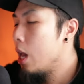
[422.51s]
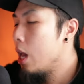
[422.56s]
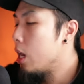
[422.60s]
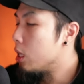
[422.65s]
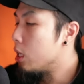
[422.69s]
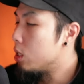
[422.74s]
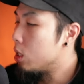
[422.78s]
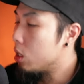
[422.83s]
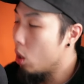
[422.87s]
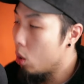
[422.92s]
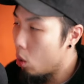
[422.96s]

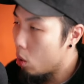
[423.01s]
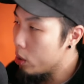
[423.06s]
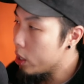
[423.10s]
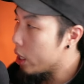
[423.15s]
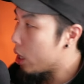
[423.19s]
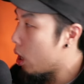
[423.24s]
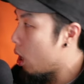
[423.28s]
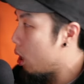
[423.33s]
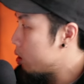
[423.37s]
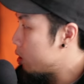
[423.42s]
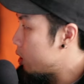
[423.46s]
His lore and
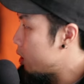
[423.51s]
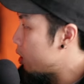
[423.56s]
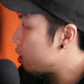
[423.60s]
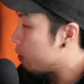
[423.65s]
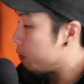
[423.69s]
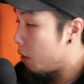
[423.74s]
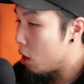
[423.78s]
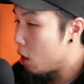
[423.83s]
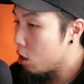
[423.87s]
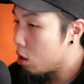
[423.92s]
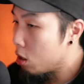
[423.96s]
ecology, the
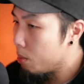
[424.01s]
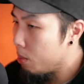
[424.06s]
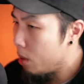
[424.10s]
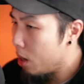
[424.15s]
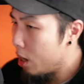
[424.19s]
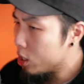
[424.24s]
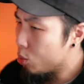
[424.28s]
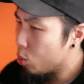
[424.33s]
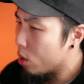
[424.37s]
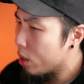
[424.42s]
Fulgur bugs,